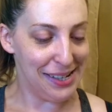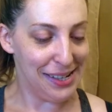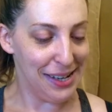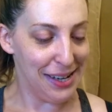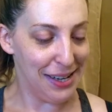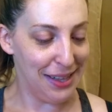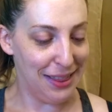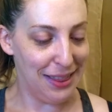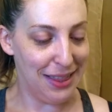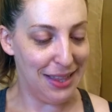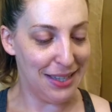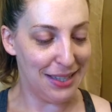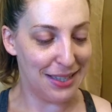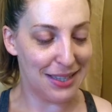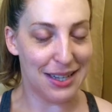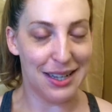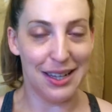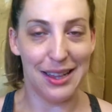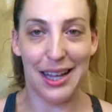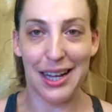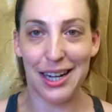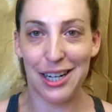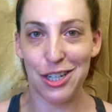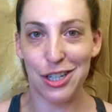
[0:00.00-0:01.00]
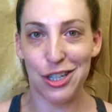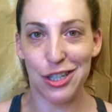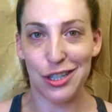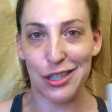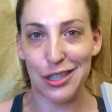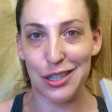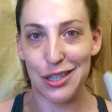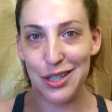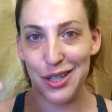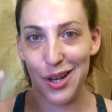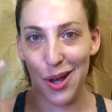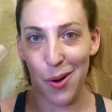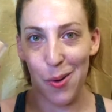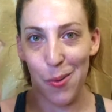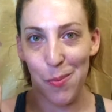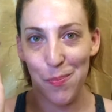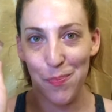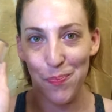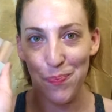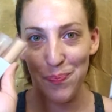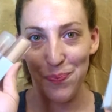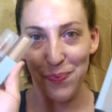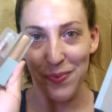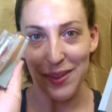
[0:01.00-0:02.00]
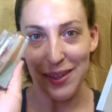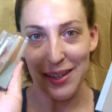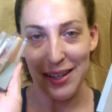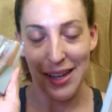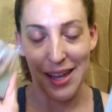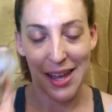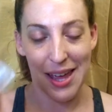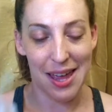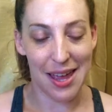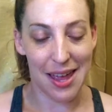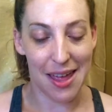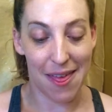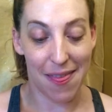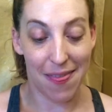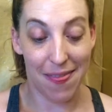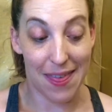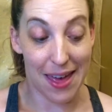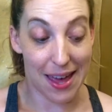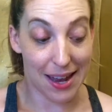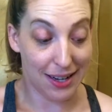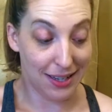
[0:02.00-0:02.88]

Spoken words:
in this collection. So that